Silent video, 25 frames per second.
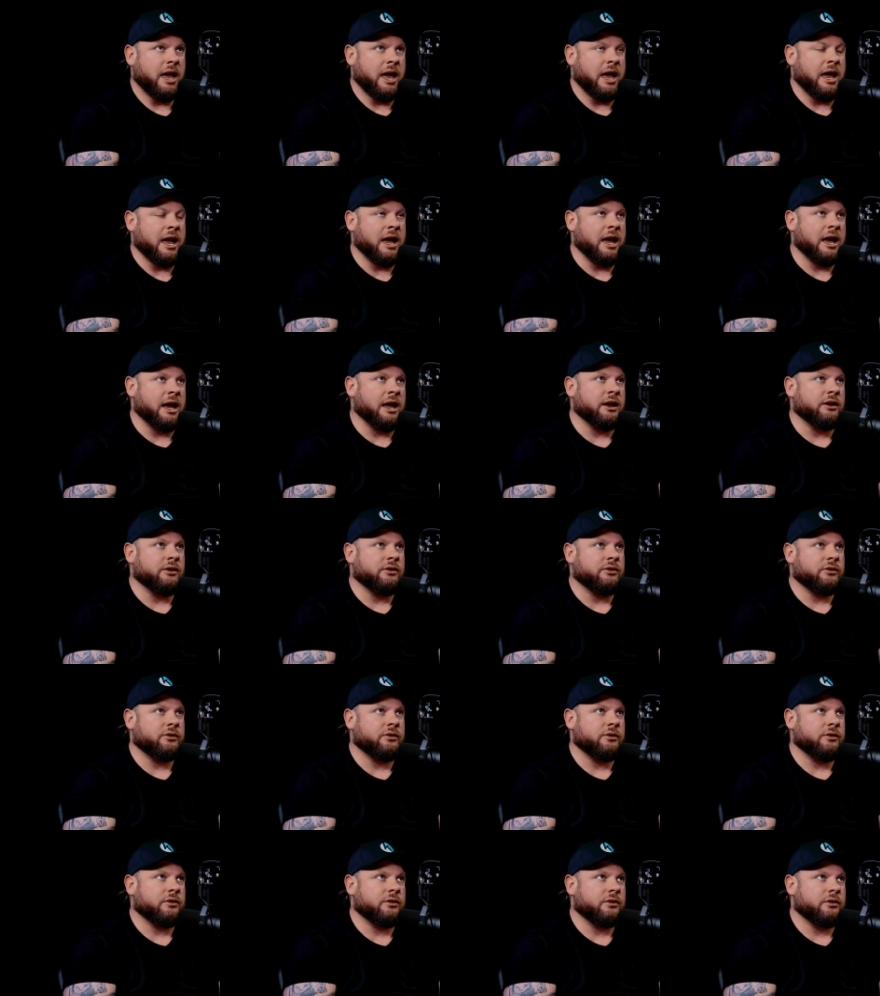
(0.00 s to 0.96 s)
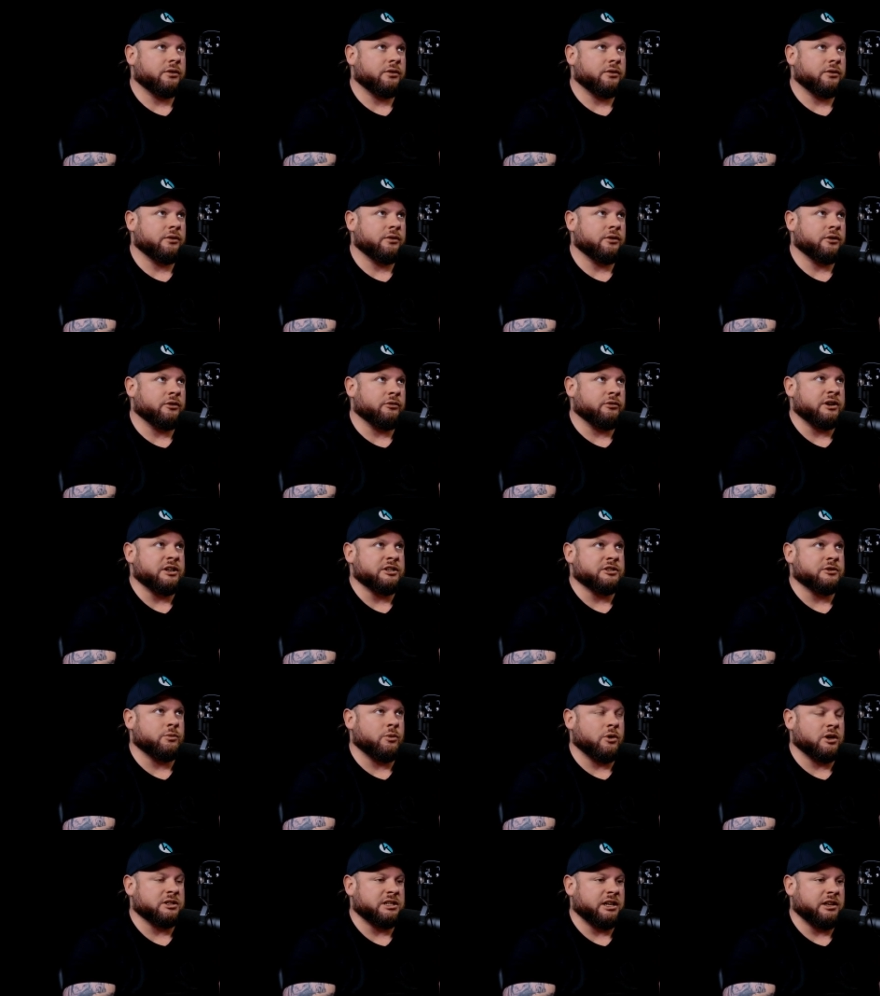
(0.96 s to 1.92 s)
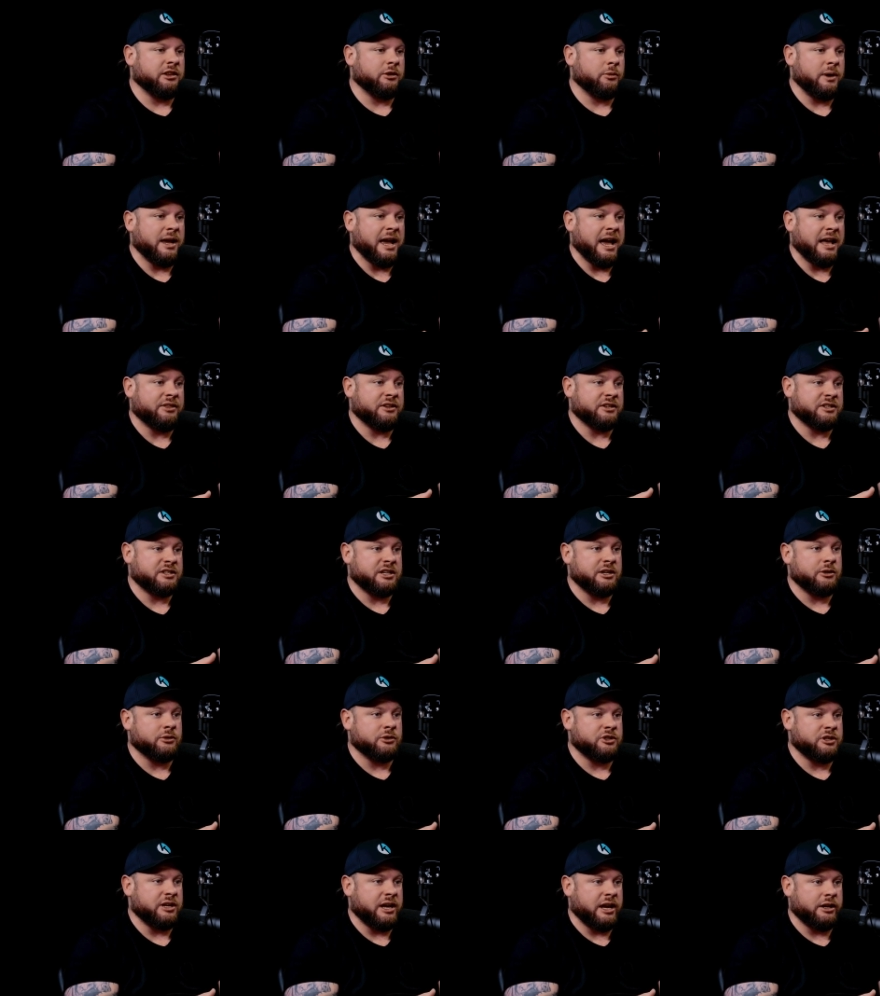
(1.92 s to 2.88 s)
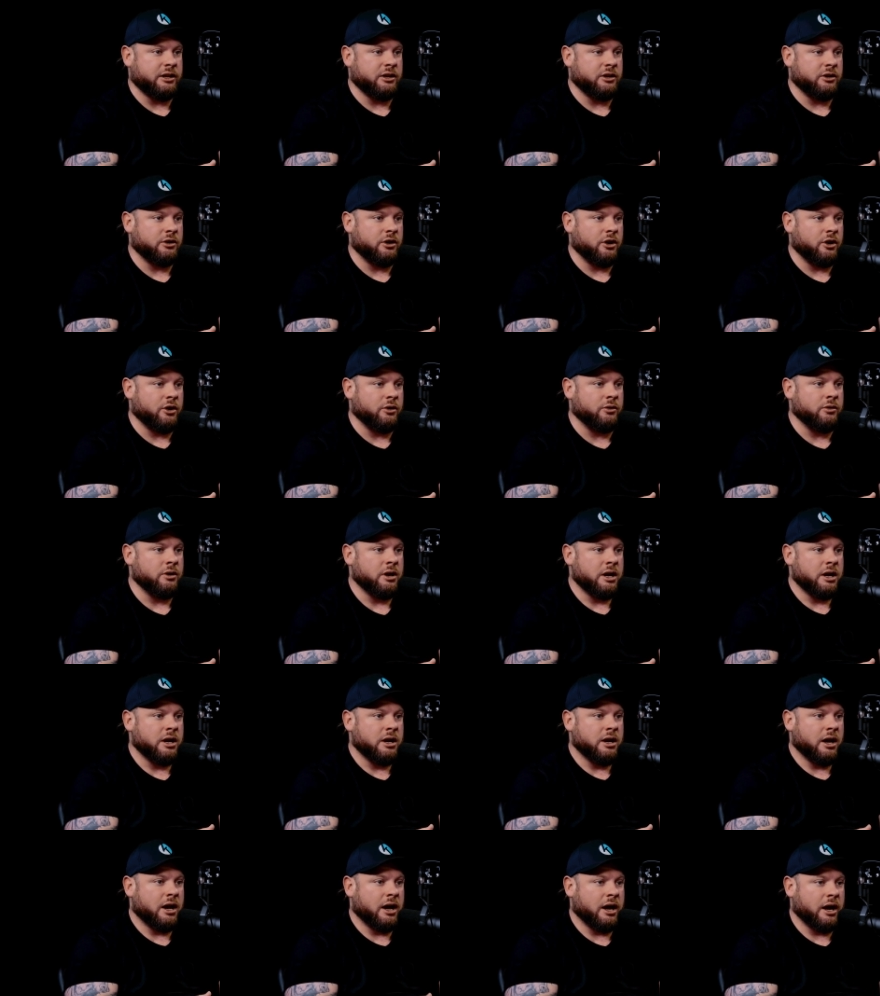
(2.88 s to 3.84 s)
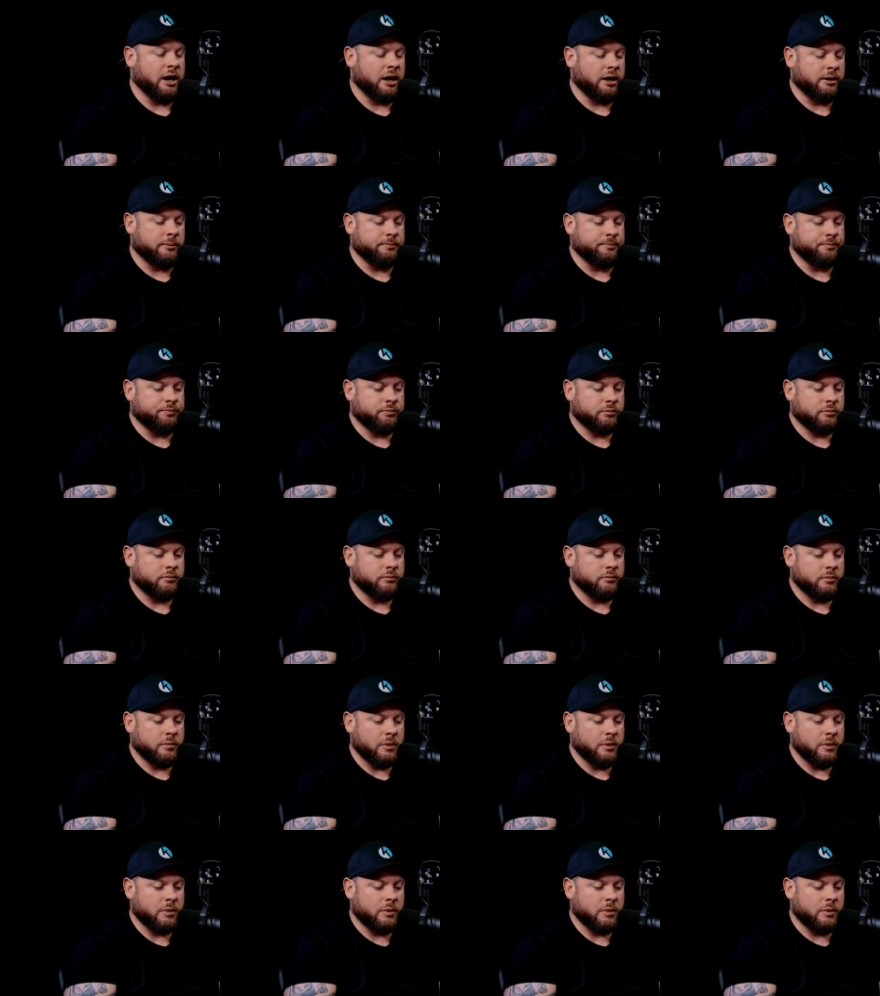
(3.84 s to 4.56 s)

And the reason was either we had the skill set, you know, um,